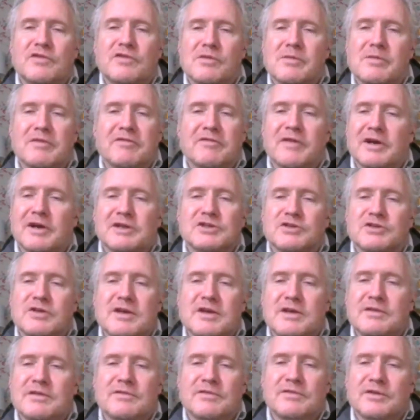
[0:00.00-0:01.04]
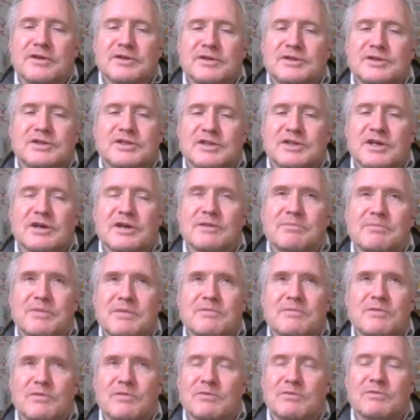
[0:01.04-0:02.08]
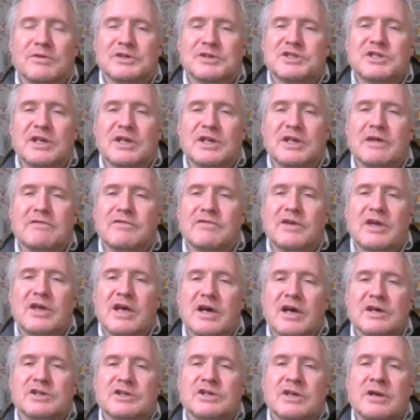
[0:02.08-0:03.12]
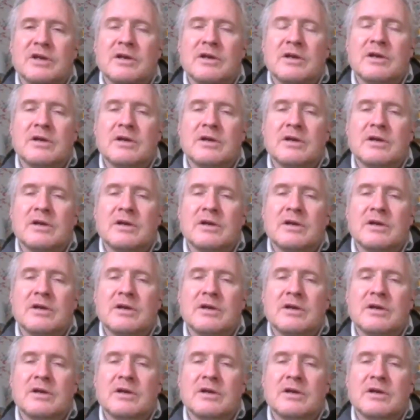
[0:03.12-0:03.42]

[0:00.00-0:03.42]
from a factory that uh, was selling for cash.